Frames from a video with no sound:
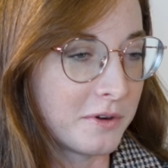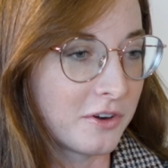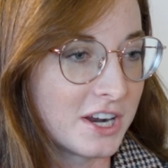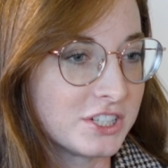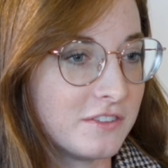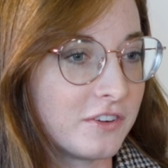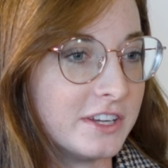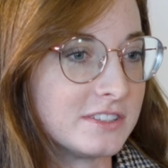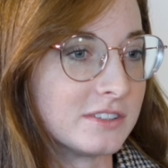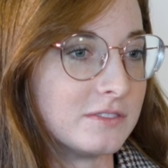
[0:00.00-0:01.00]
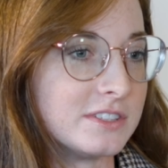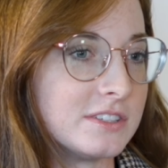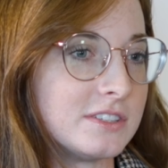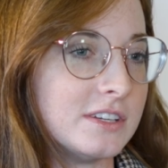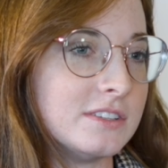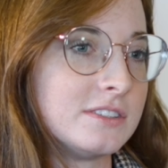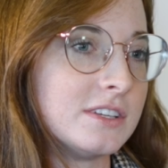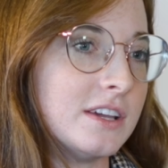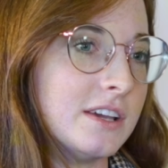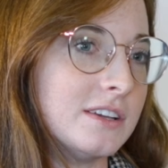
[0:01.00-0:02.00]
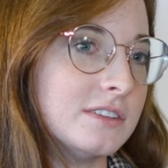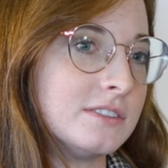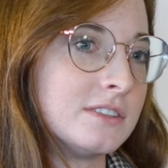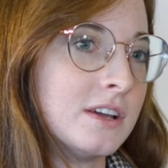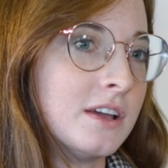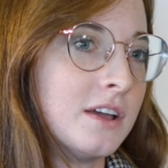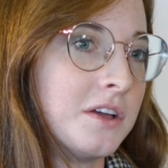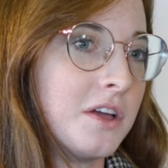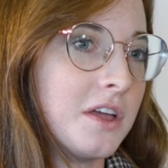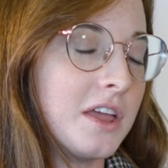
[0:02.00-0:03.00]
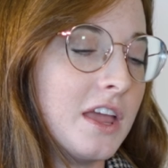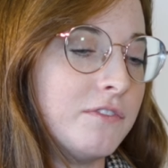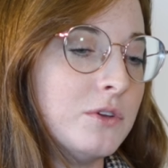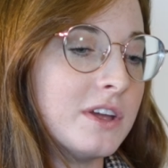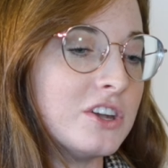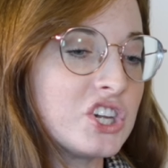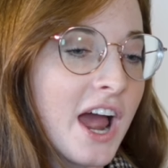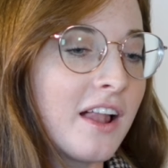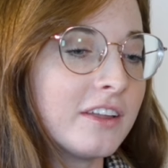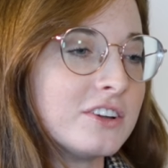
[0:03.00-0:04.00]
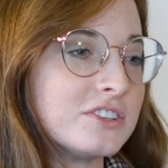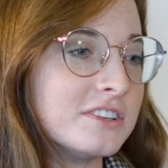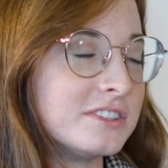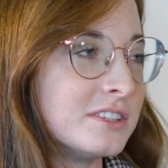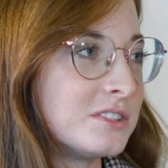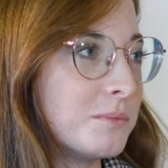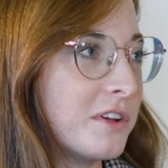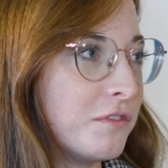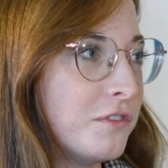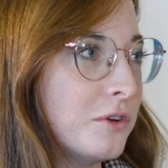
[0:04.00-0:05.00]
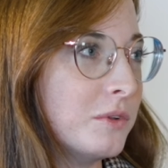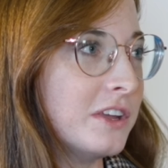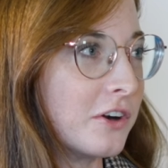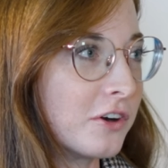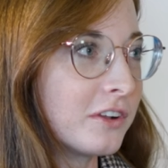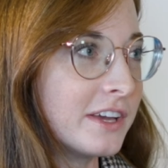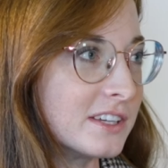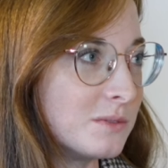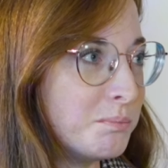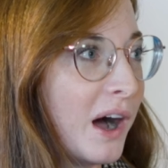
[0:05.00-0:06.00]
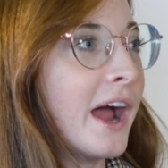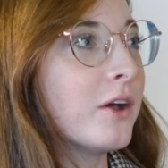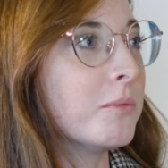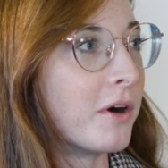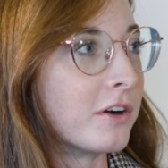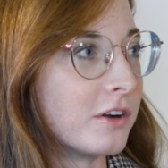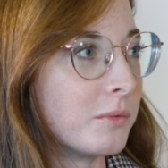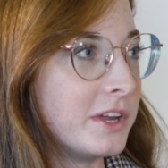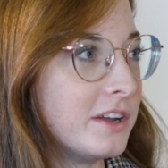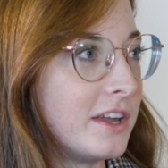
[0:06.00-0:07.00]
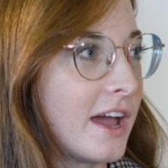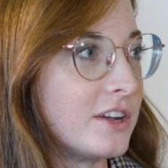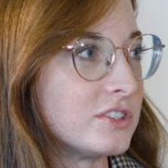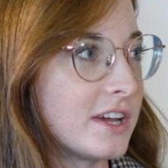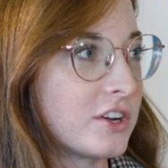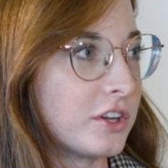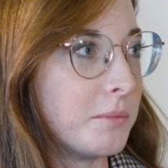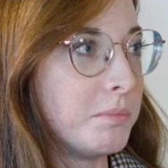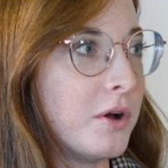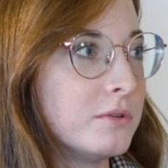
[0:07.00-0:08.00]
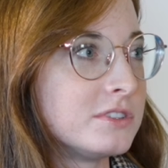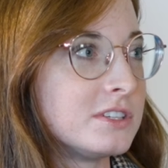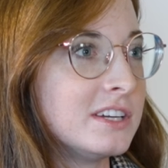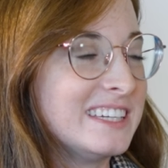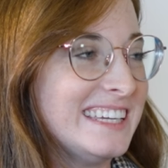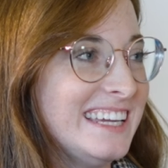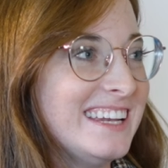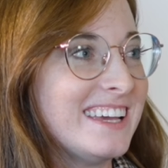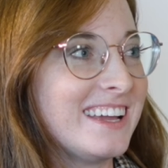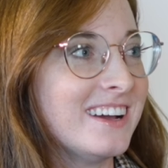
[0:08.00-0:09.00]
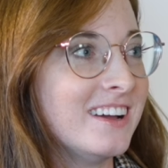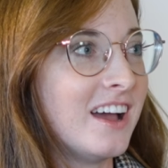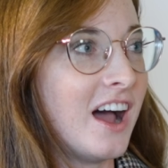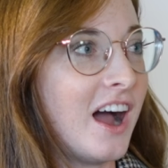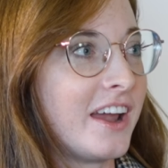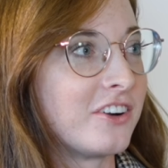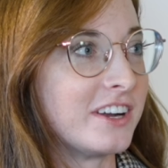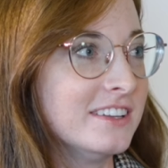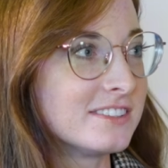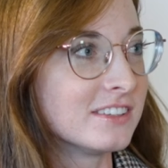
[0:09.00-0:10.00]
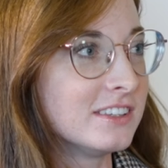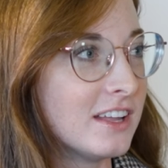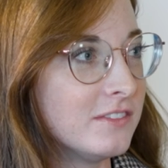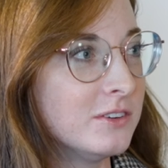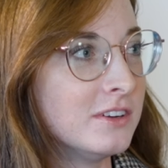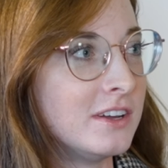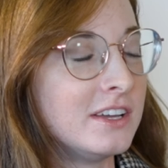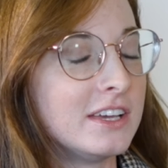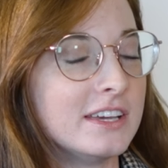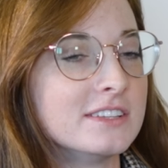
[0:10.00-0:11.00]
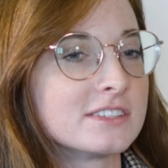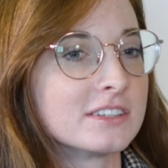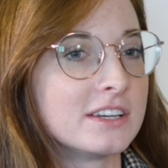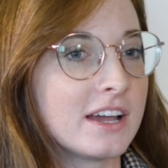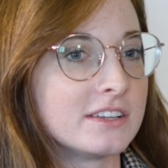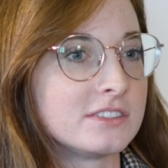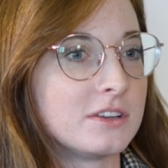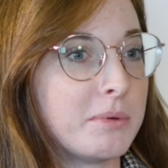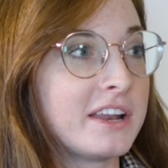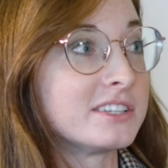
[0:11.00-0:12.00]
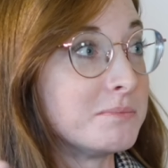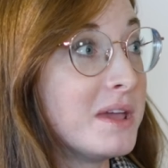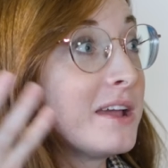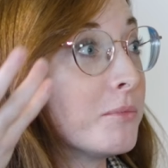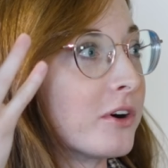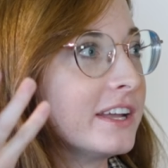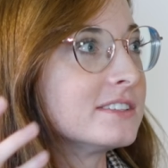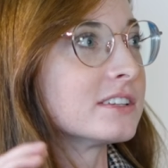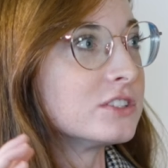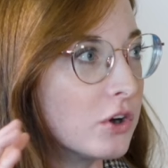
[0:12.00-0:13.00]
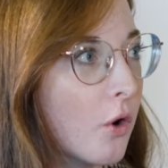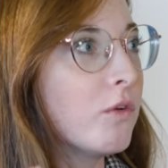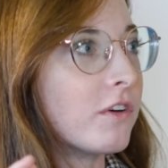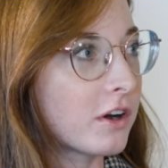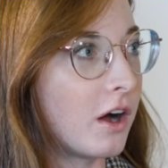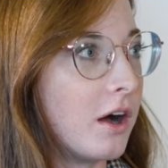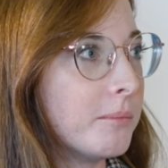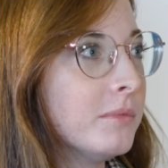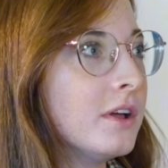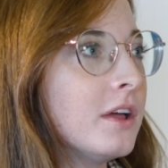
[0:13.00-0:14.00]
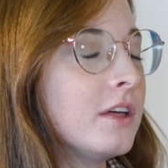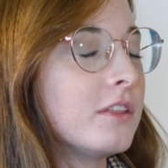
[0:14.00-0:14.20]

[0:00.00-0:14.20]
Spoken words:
progression for insulin resistance is, if you can challenge the system with food, the earliest biomarker we could catch is actually a post-eating higher insulin level. The body has to make more insulin to overcome